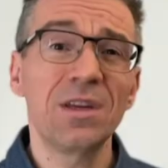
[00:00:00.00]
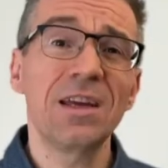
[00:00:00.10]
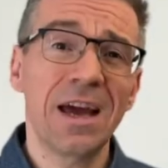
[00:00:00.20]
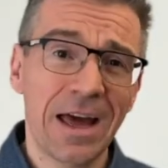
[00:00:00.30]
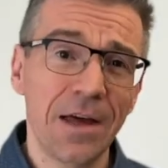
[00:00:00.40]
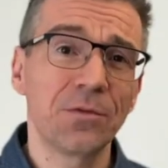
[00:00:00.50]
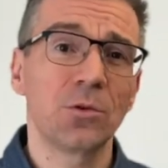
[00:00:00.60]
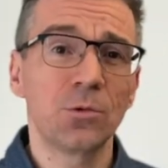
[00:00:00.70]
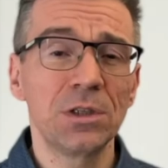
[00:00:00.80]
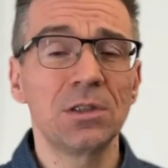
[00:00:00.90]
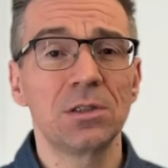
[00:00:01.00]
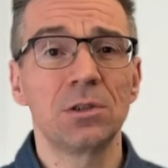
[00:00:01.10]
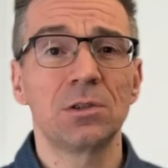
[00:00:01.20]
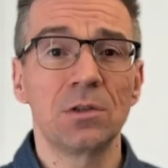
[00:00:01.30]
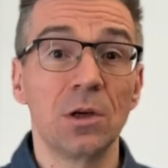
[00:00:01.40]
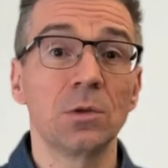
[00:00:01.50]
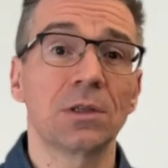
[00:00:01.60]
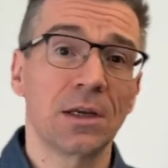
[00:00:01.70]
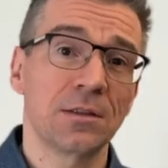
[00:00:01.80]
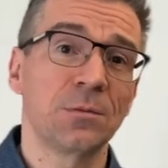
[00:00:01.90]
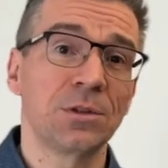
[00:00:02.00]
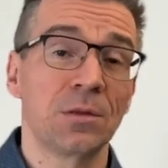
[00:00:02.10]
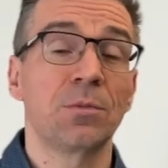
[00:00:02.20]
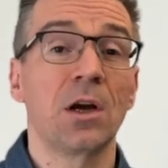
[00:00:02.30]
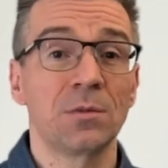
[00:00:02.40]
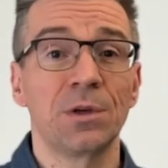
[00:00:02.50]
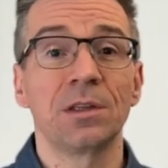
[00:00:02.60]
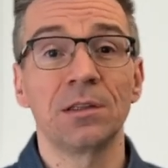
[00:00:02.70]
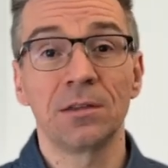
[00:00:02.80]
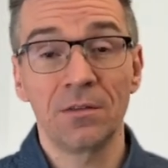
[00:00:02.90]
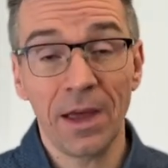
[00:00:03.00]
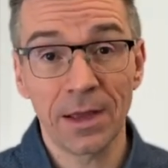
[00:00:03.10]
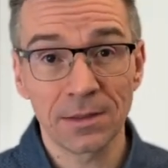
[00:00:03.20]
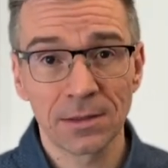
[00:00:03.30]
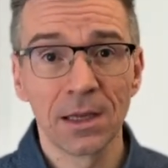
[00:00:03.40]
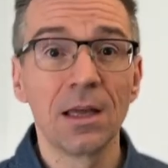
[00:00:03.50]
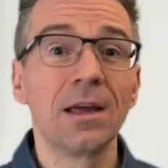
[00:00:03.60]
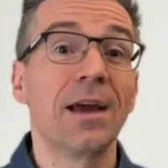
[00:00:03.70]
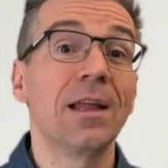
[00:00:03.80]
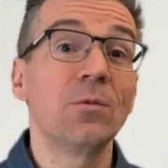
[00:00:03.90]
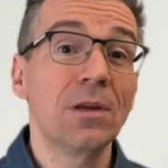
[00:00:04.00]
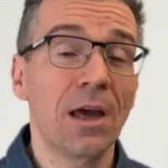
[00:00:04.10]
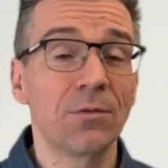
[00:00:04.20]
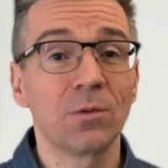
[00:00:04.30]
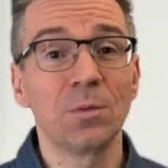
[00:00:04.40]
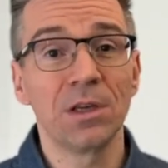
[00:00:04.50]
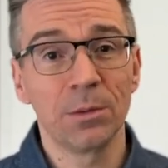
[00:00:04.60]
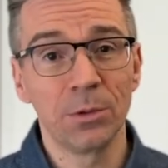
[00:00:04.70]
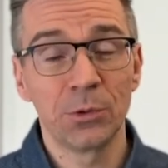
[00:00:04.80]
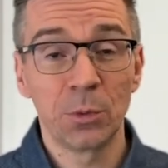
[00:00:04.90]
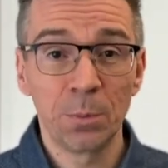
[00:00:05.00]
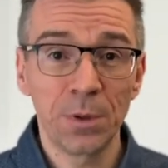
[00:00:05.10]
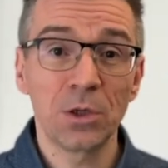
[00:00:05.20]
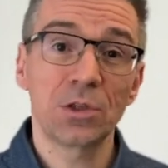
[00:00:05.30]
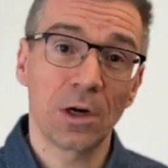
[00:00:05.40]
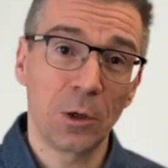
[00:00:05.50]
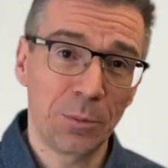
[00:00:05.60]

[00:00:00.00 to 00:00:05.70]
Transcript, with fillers: we have to research those customers and prospects in advance. And we have to be able to pitch our